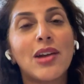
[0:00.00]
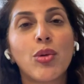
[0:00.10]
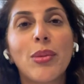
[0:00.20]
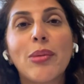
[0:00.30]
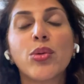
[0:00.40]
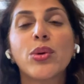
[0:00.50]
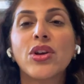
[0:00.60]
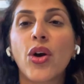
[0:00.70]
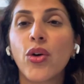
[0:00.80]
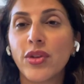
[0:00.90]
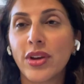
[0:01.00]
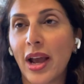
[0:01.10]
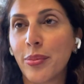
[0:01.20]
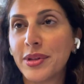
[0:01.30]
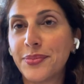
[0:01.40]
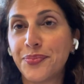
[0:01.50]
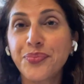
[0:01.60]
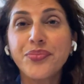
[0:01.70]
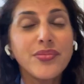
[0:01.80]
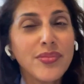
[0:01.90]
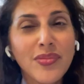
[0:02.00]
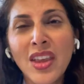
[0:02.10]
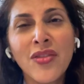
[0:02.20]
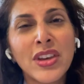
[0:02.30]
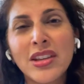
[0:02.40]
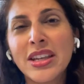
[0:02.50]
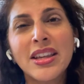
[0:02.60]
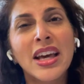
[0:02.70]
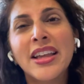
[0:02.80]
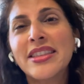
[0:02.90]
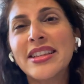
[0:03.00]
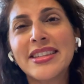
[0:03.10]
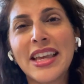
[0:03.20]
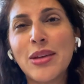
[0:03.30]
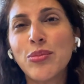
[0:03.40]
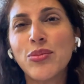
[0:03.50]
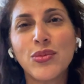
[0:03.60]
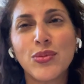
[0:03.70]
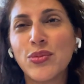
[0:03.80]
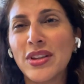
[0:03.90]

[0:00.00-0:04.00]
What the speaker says: And I remember when COVID happened, feeling the same